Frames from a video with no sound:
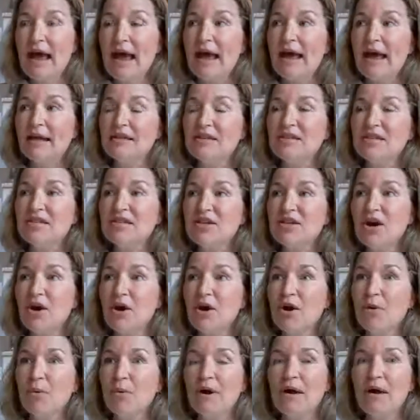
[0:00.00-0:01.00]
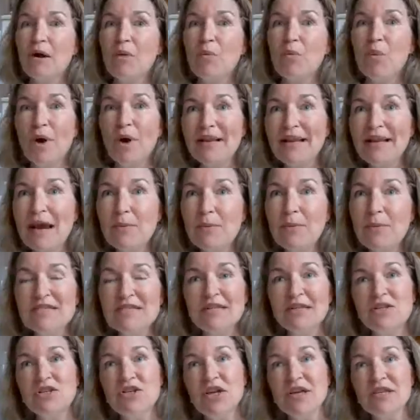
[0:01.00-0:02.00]
And so what I would
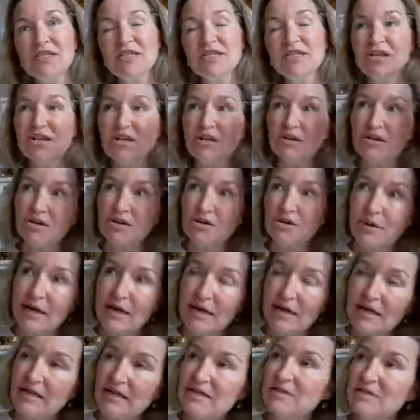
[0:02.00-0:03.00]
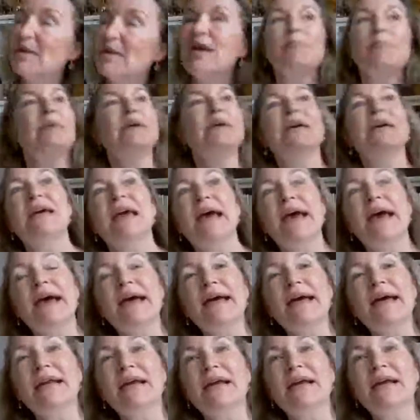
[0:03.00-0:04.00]
suggest to you is maybe
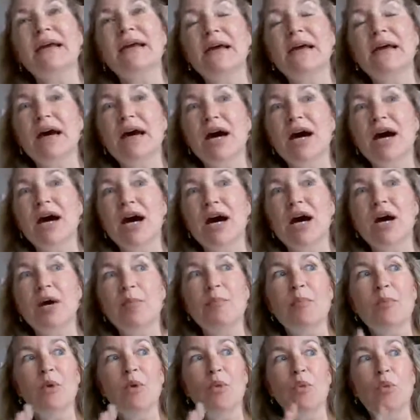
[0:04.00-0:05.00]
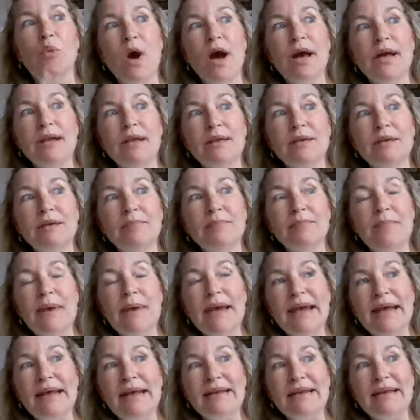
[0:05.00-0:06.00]
get one
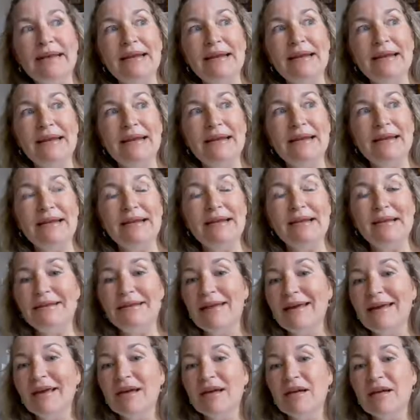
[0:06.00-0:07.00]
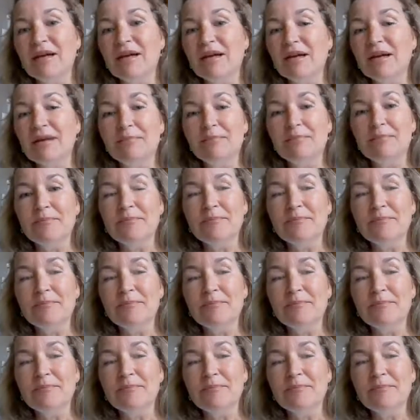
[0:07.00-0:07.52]
paint in like a,